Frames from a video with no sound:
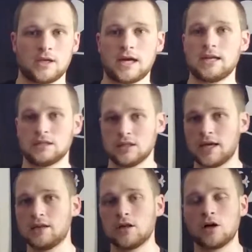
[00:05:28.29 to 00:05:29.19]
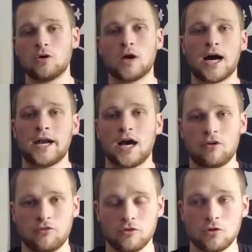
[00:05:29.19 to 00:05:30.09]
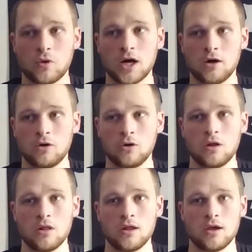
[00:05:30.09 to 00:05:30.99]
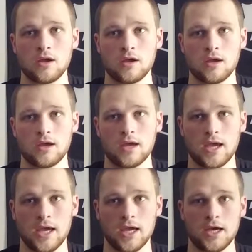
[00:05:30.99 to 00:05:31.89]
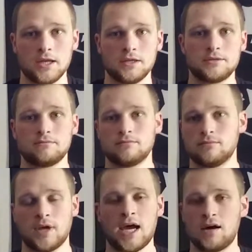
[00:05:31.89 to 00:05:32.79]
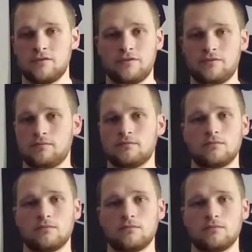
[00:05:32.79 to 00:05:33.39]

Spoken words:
kind of lay low, hide out for a while, and have